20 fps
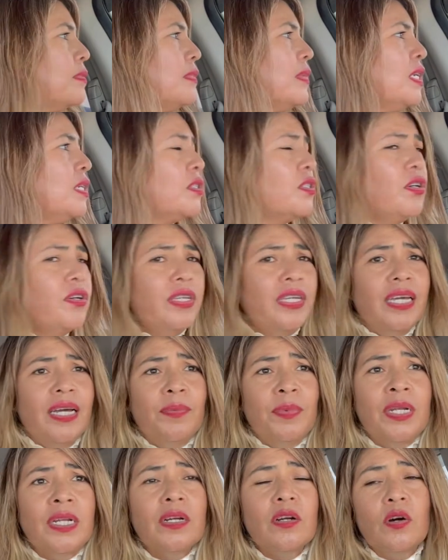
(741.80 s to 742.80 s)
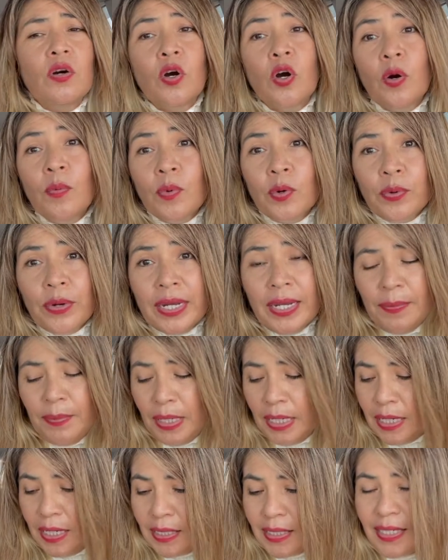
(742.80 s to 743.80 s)
And so yeah, I'm gonna go home already
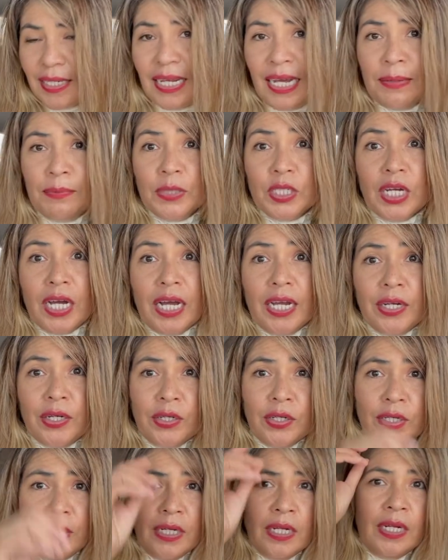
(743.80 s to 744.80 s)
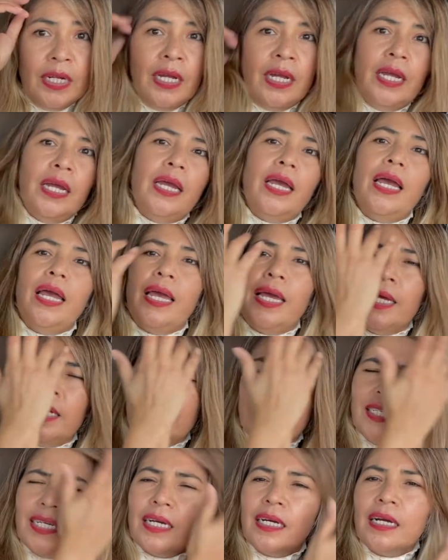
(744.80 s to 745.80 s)
because I'm tired,
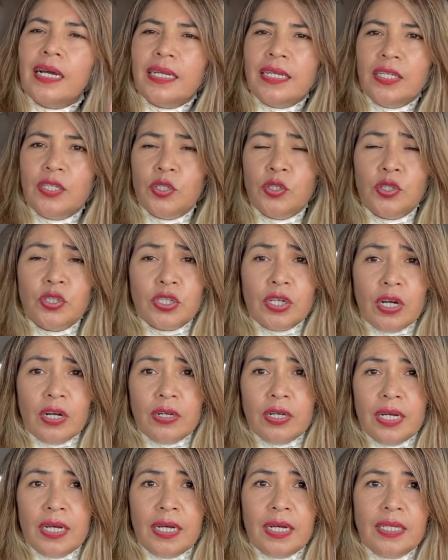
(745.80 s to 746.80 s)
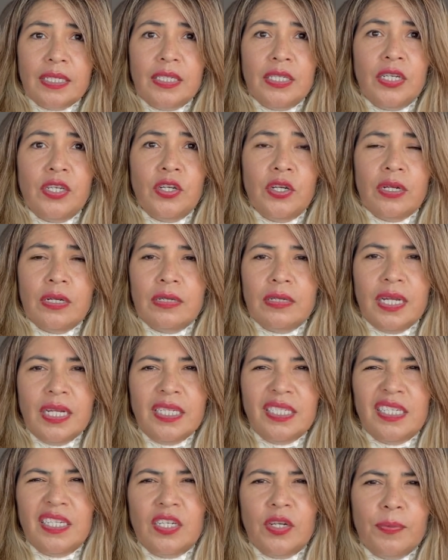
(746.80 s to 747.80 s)
and uh, I need to start uh, dinner, not
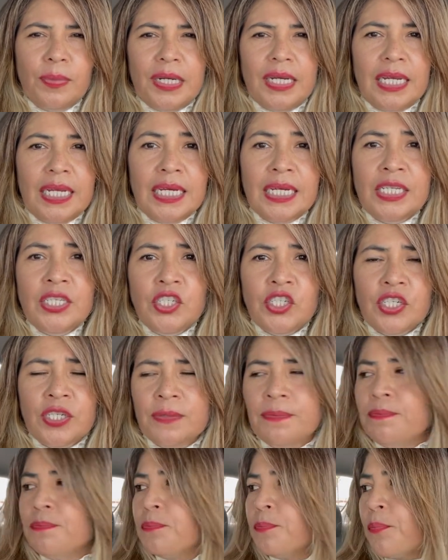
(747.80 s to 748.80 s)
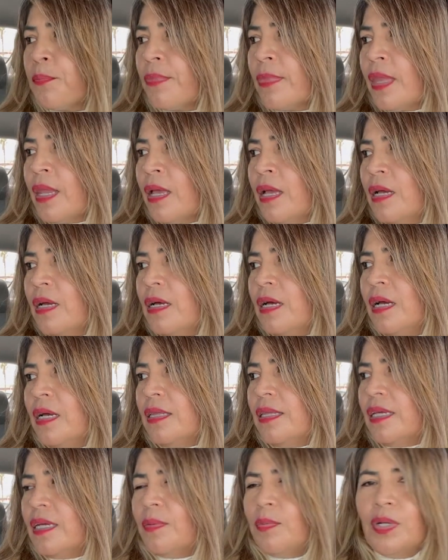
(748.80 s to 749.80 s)
dinner, but lunch. I
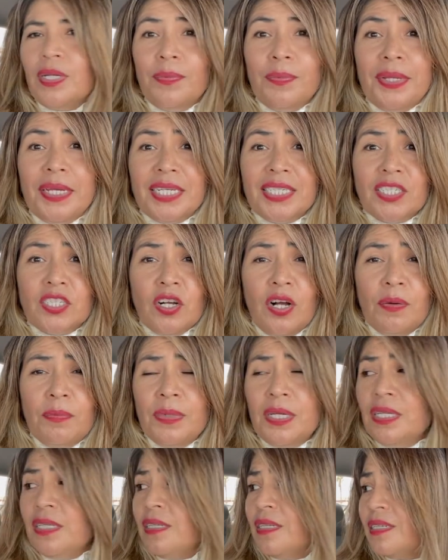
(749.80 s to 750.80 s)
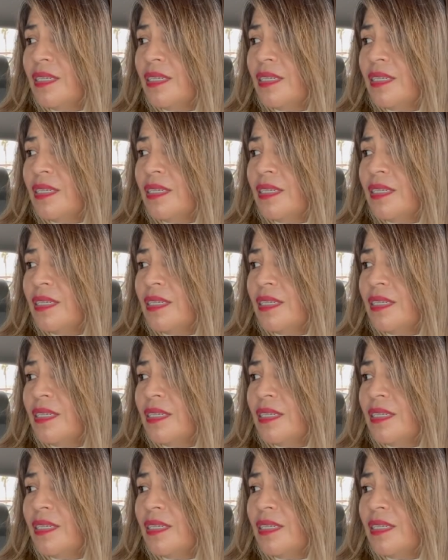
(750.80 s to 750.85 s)
think I'm gonna make salmon.